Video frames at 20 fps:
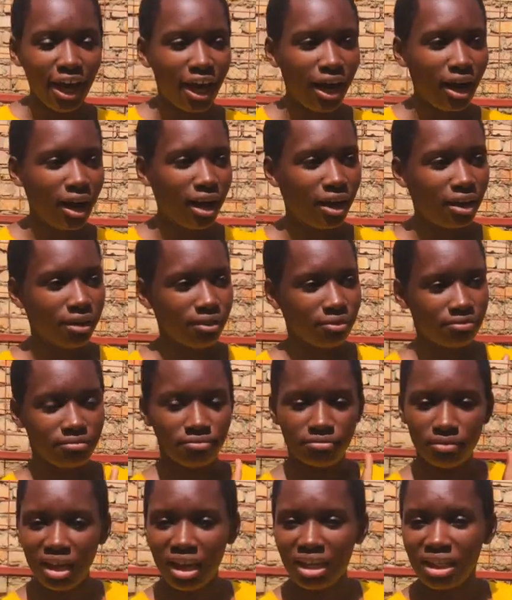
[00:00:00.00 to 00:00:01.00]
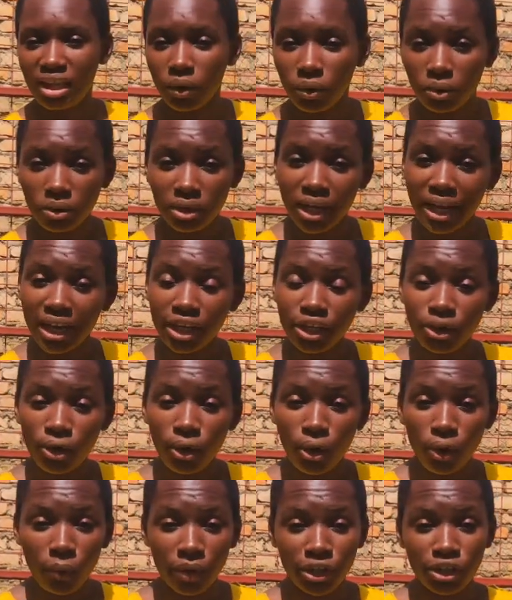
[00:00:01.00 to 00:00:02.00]
uh, either online
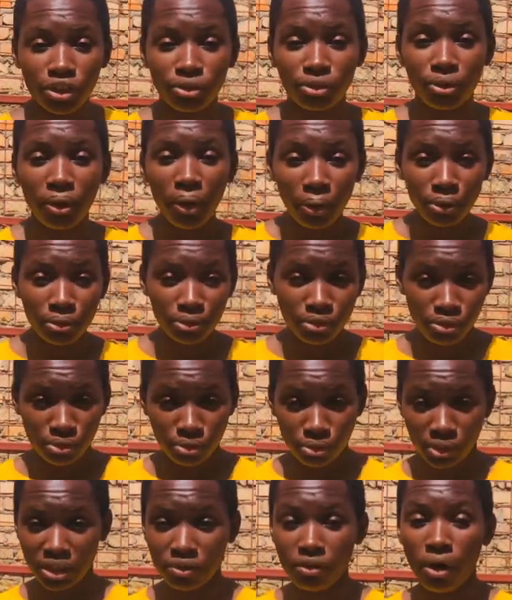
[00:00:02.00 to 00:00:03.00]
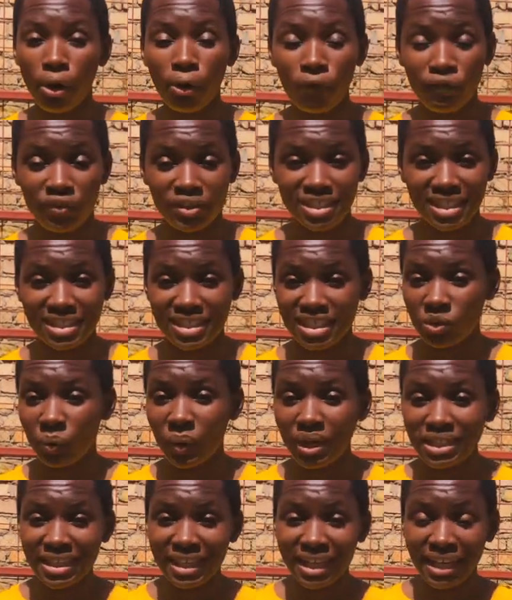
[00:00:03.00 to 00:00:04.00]
or when you go to NIRA offices in
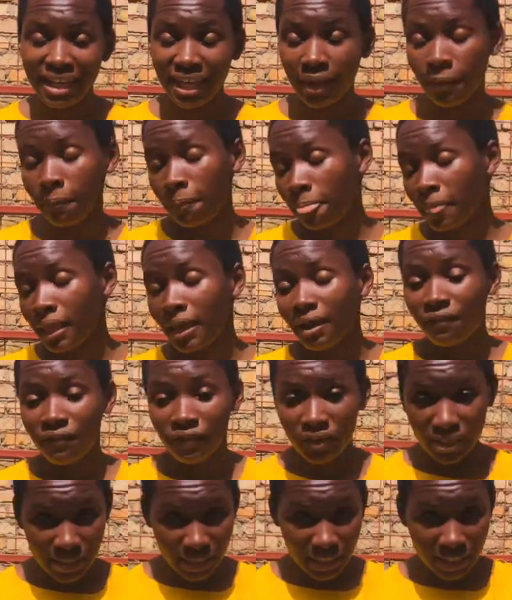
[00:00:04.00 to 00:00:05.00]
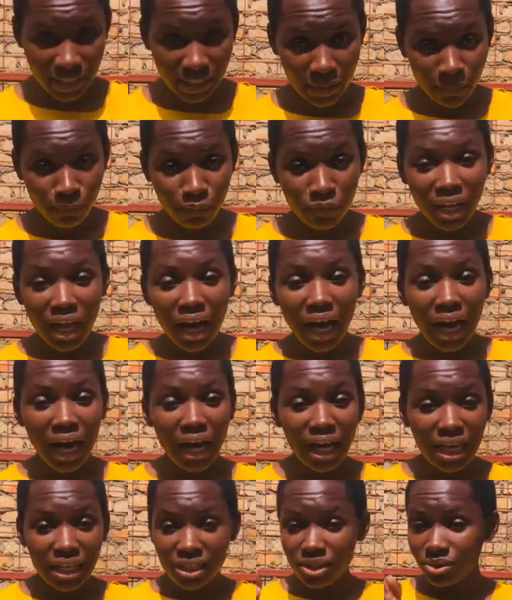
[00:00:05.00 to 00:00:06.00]
Wandegeya physically.
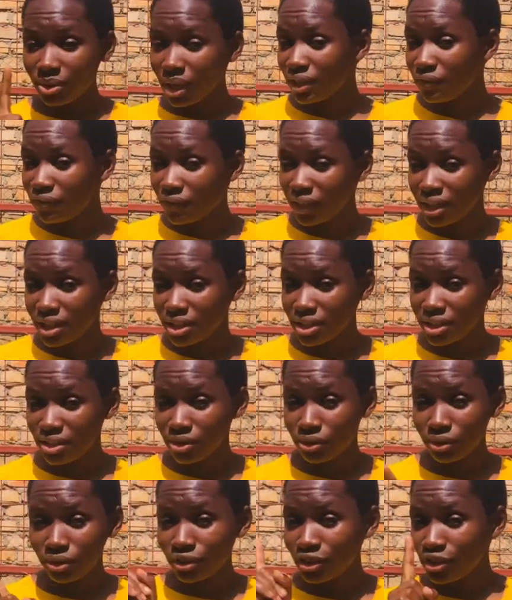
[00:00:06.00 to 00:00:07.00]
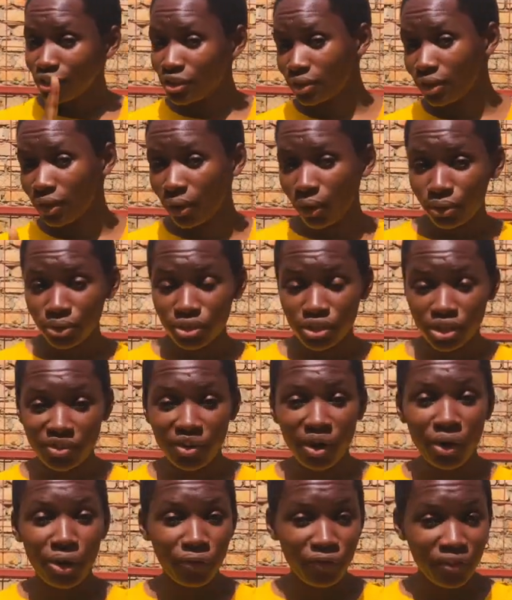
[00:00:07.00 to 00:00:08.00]
I do advise you to go to
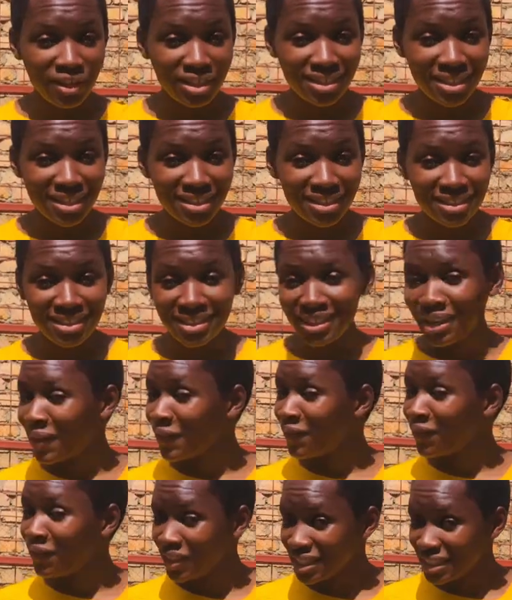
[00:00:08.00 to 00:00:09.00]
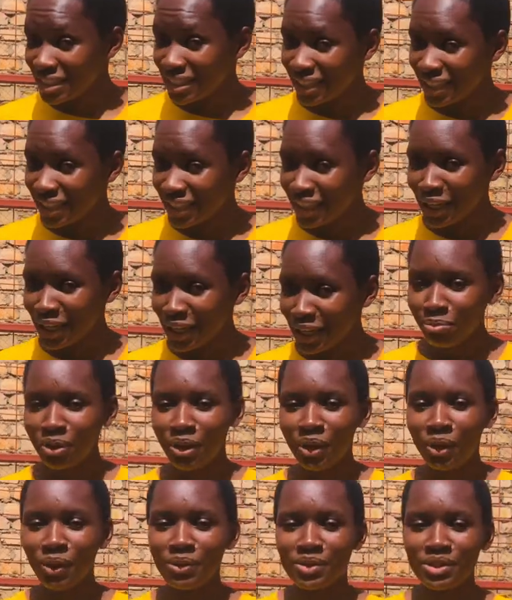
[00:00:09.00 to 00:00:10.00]
NIRA offices physically
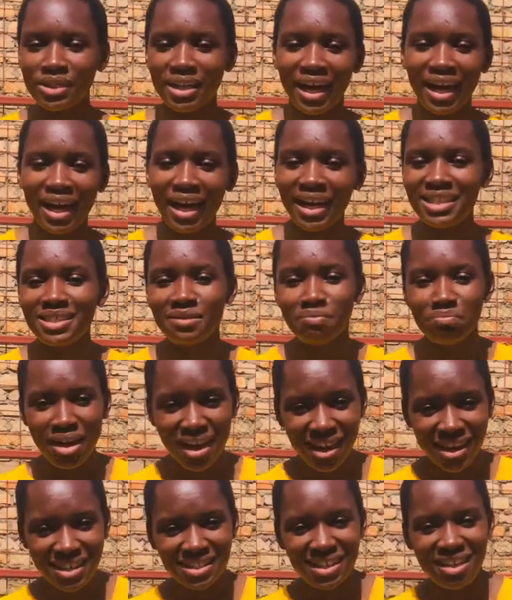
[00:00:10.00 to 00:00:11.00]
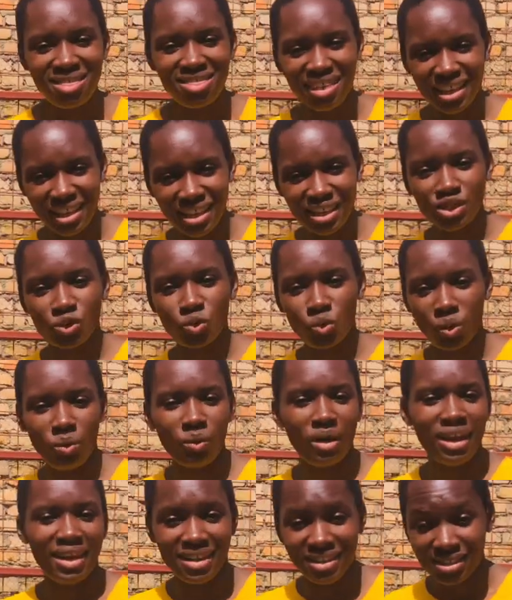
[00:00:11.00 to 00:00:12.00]
because uh, it makes things way,
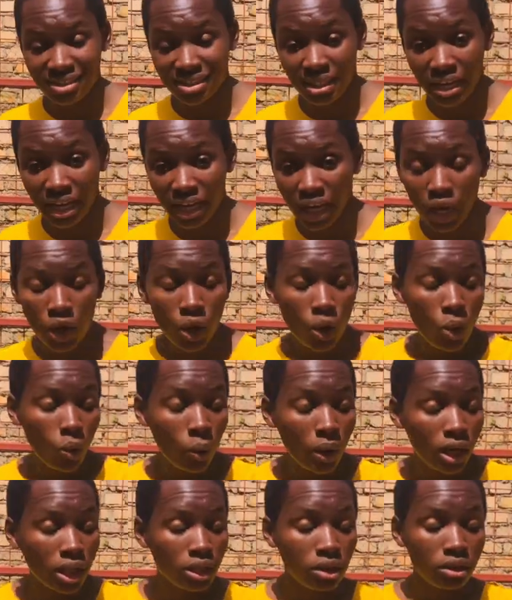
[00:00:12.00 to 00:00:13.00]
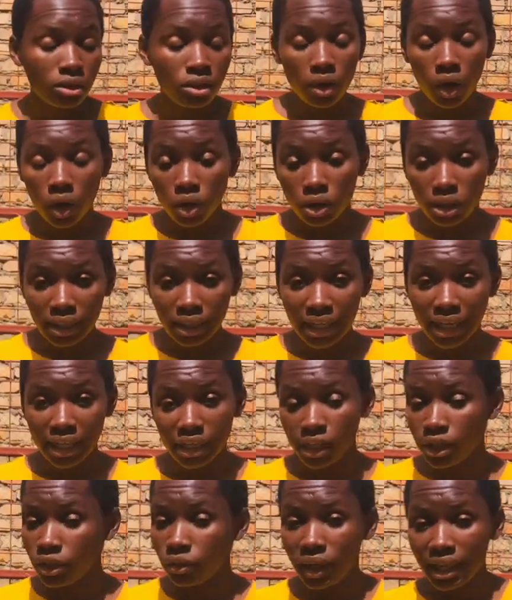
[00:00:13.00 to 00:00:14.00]
way easier. Well,
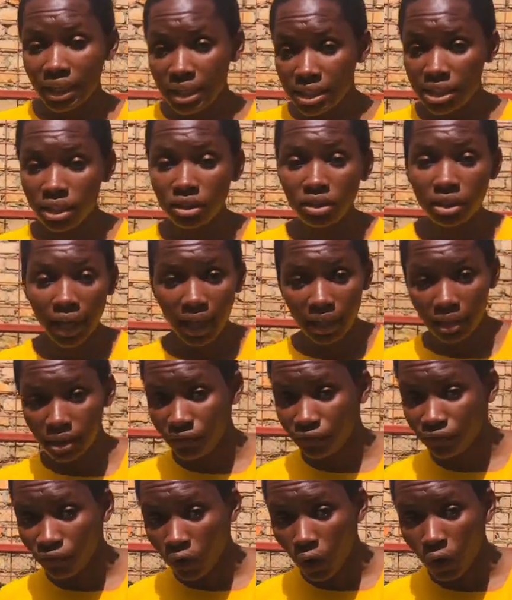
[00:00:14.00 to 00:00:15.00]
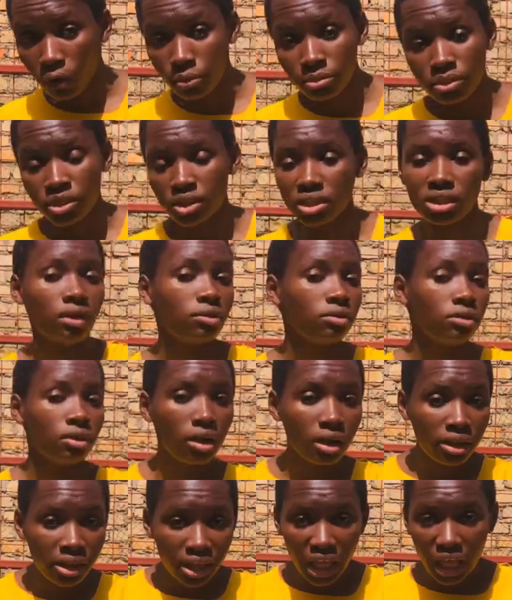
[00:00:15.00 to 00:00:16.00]
online, you can still get the forms,
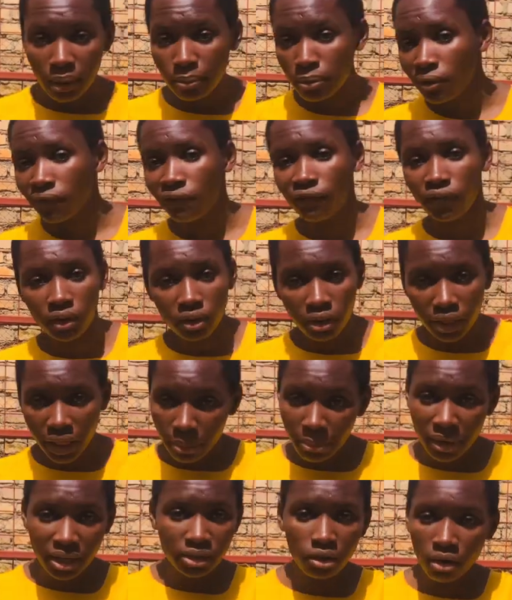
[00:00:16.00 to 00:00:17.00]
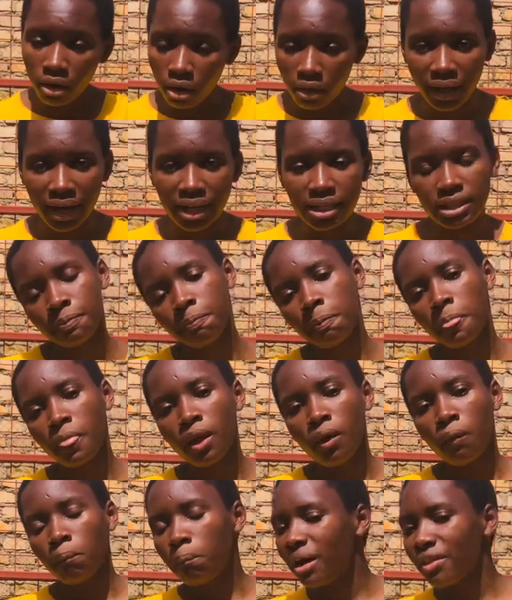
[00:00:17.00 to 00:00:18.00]
download them, you fill them and all that
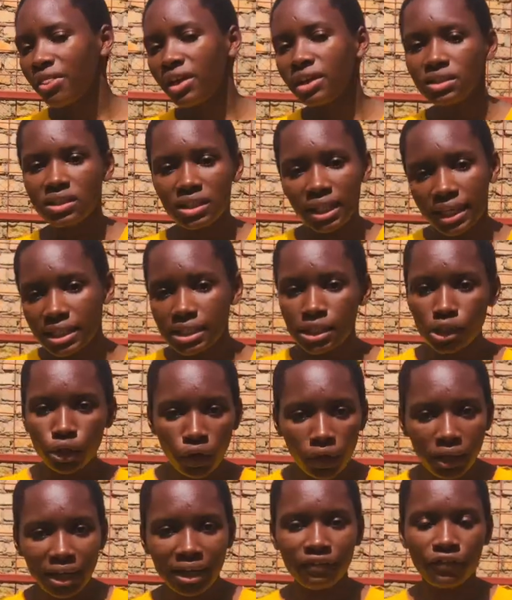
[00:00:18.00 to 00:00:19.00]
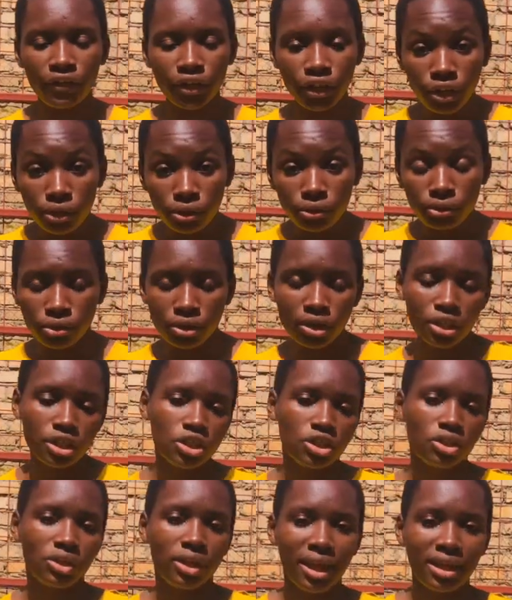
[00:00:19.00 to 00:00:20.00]
but that takes longer for you
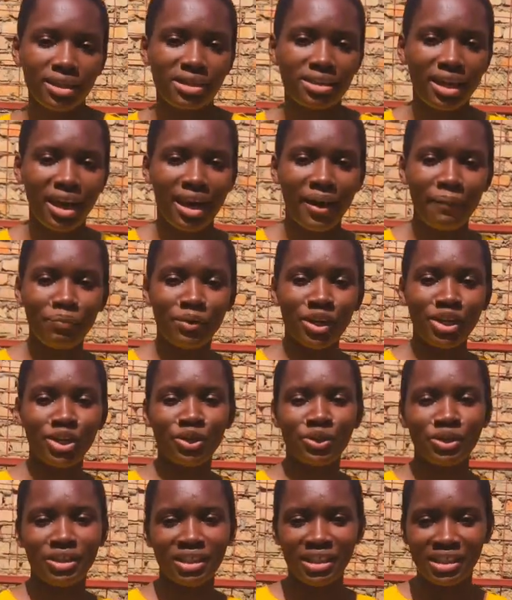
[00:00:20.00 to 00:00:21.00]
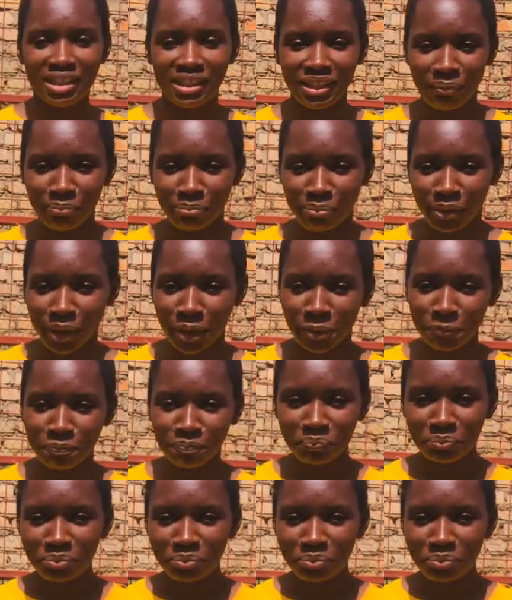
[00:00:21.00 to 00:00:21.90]
to get um, your NIN number.